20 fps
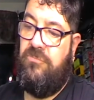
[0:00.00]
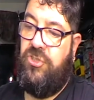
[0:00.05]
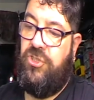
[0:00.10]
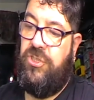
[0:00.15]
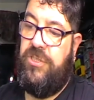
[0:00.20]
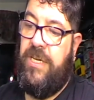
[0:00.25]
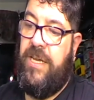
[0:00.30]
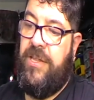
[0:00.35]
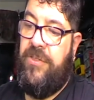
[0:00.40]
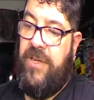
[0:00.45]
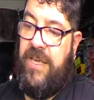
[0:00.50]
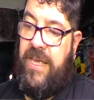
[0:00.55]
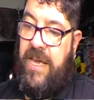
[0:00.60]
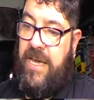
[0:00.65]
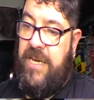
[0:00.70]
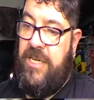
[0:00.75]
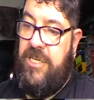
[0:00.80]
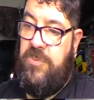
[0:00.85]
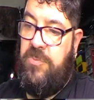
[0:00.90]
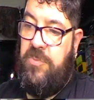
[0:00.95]
still in the
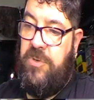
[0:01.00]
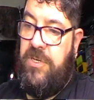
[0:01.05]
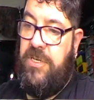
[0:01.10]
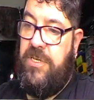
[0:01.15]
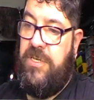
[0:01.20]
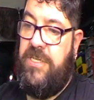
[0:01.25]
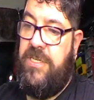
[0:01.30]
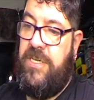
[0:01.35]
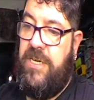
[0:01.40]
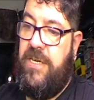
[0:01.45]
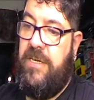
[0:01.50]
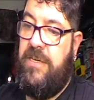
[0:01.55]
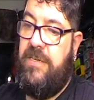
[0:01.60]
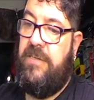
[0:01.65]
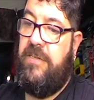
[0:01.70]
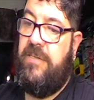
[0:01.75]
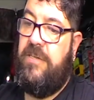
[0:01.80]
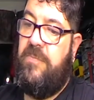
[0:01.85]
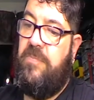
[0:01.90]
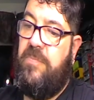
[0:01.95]
case, but uh,
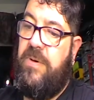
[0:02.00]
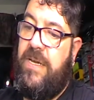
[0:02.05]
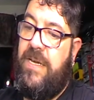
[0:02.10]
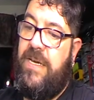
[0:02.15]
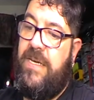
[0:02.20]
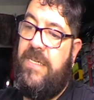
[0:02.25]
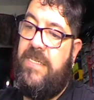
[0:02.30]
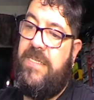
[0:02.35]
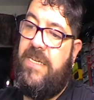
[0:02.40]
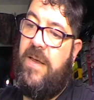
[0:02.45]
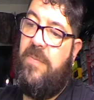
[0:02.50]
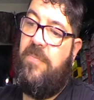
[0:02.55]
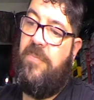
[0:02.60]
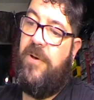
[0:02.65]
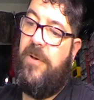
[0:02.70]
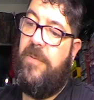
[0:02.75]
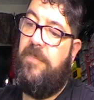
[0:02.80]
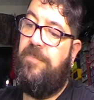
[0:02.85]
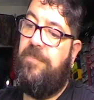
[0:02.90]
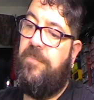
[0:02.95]
completely
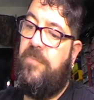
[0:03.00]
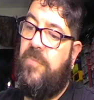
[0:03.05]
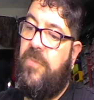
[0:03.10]
separate.